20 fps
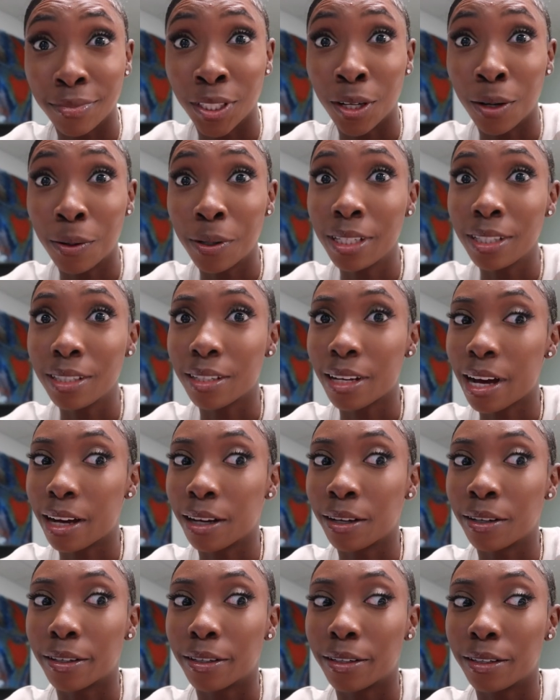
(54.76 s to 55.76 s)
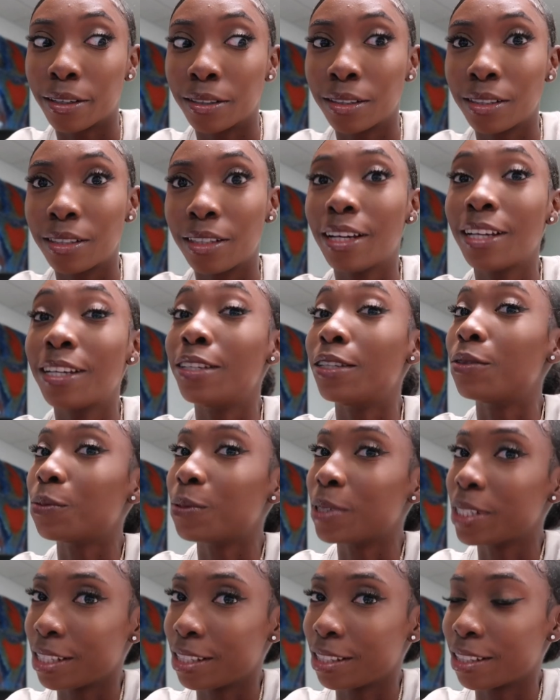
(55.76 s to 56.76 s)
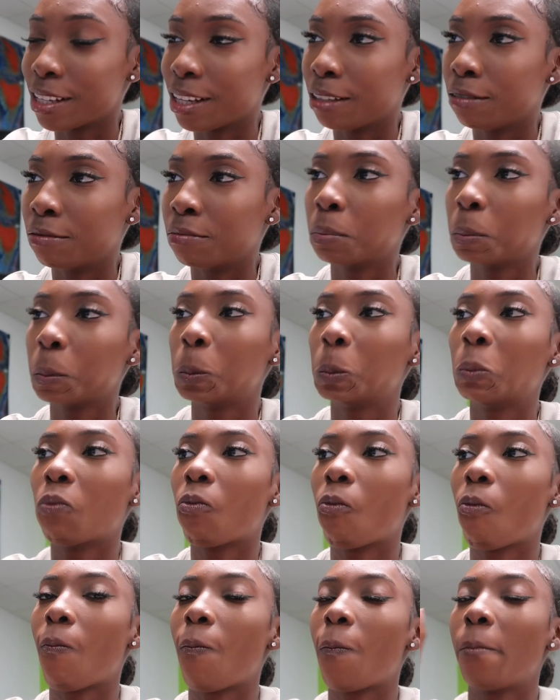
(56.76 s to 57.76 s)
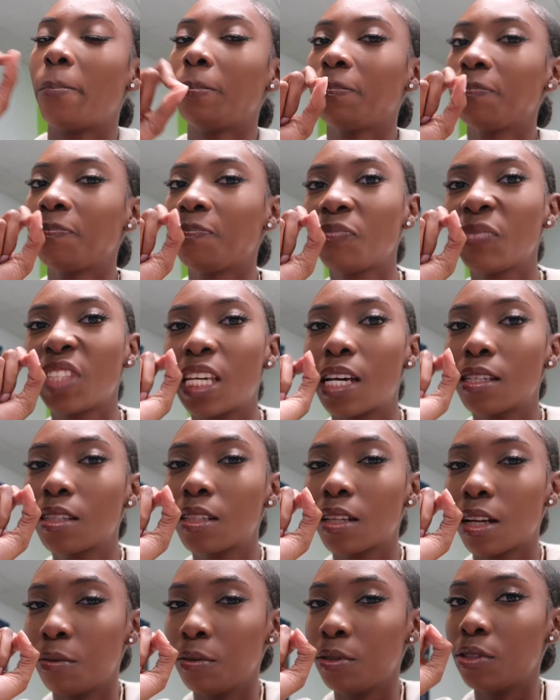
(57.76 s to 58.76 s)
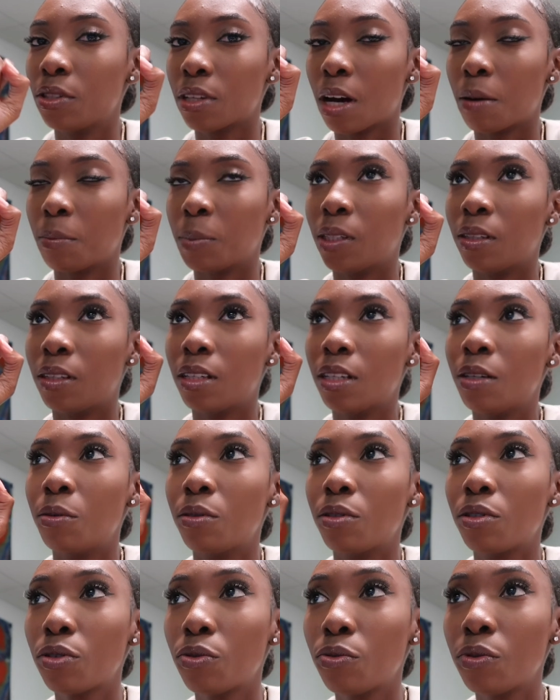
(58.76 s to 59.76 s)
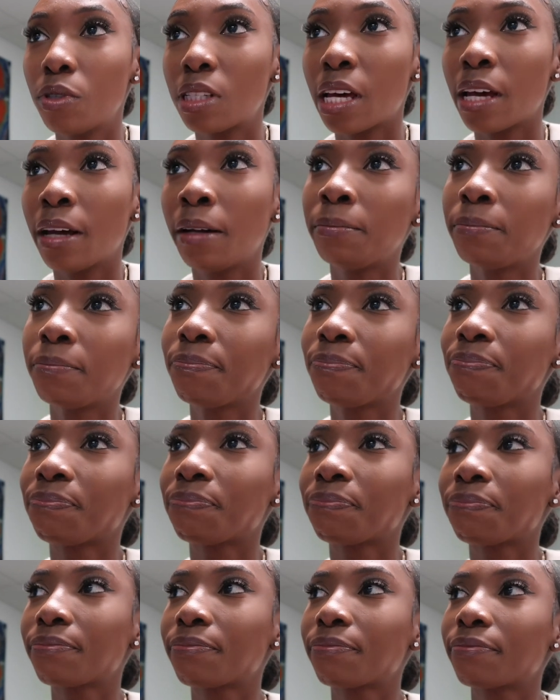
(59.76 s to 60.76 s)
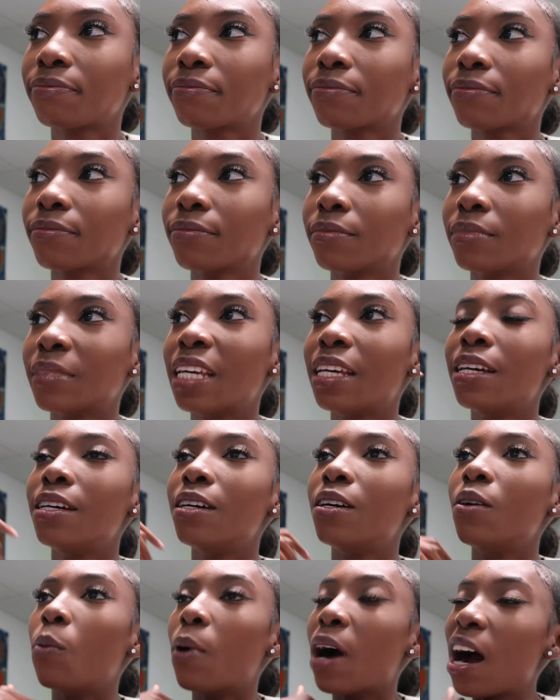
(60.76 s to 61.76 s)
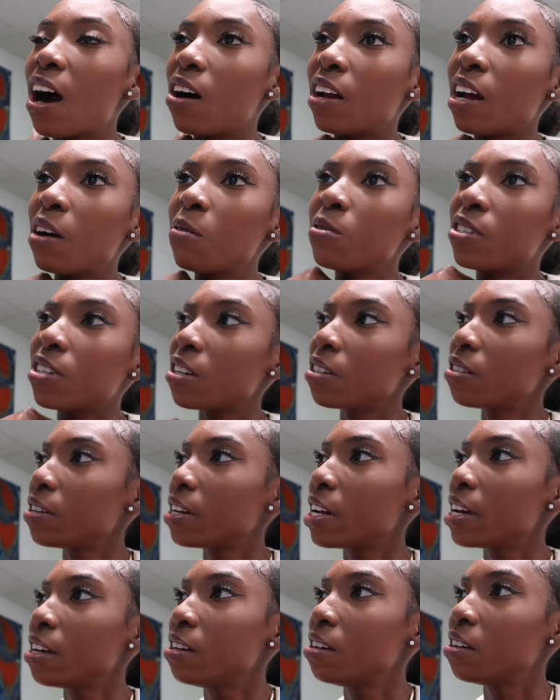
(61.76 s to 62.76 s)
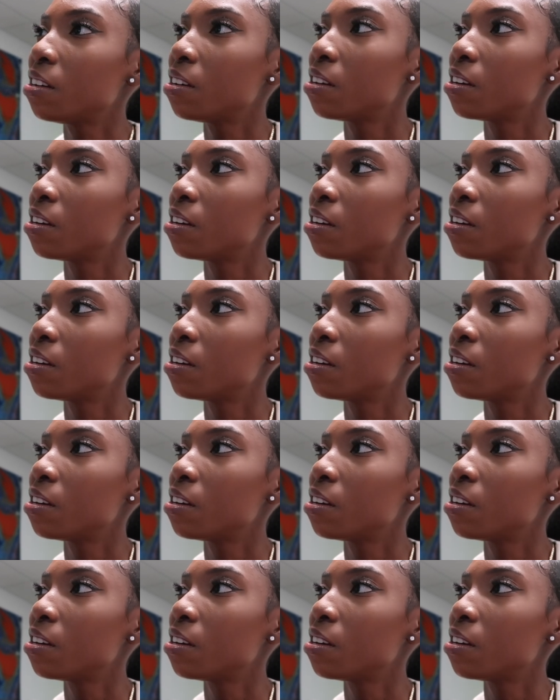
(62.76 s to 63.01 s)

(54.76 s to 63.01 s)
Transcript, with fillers: No, it is not, girl. Today is Wednesday. Yesterday when you saw me, it was Tuesday. Wow, that was yesterday?